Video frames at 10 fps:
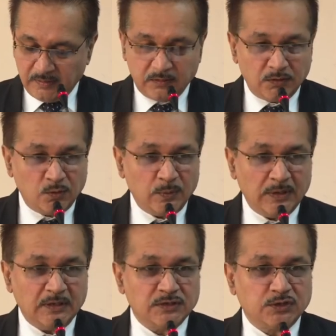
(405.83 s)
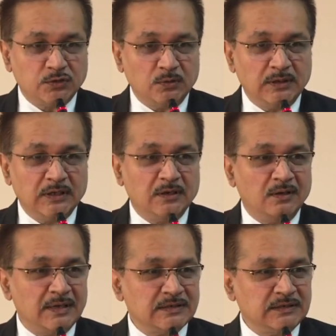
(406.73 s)
you will surely
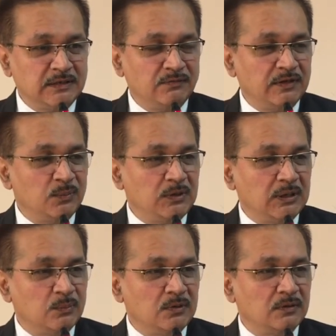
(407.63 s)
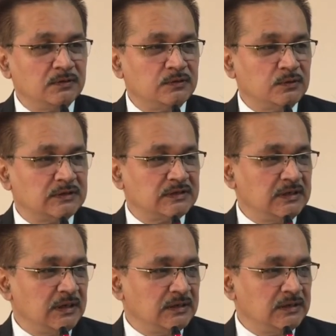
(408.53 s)
collectively be able to
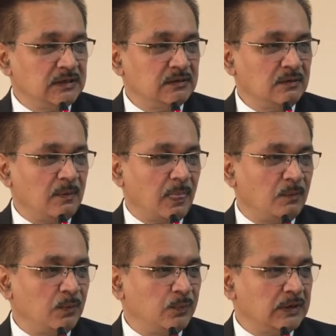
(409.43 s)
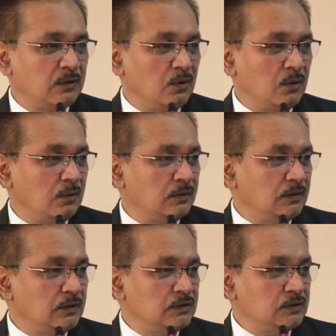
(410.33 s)
seed in what we call
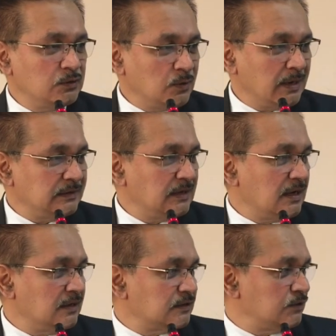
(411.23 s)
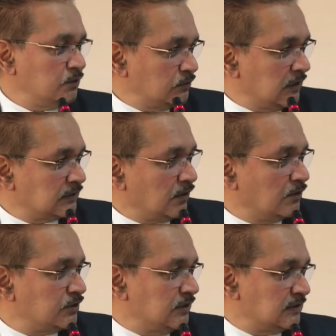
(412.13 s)
new ideas, new
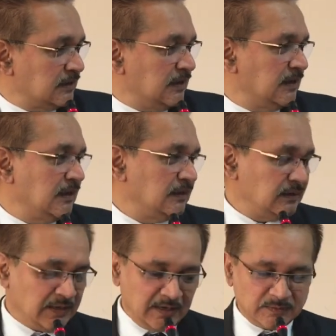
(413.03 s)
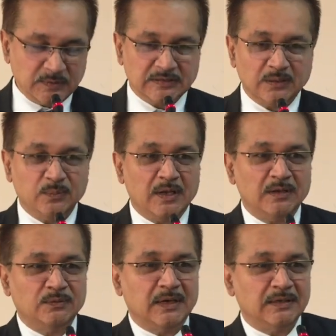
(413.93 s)
technologies. And as Mr.
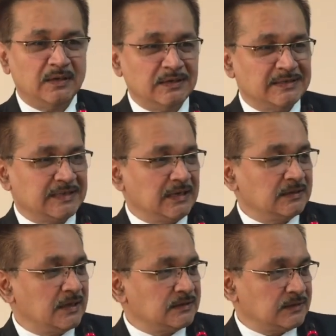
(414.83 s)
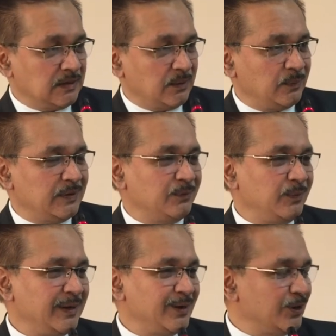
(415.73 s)
Balu Iyer is saying that uh,
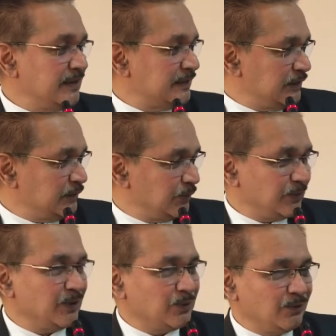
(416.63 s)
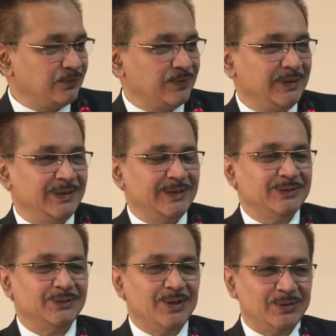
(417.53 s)
we are connecting to the youth,
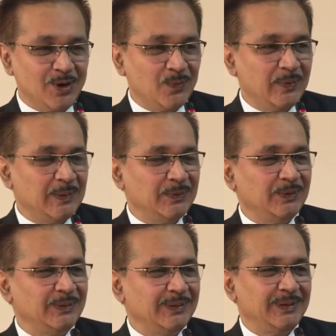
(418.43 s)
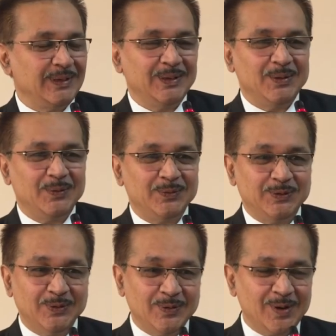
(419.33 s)
to the young people,
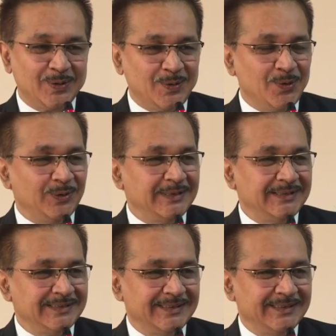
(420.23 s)
you are called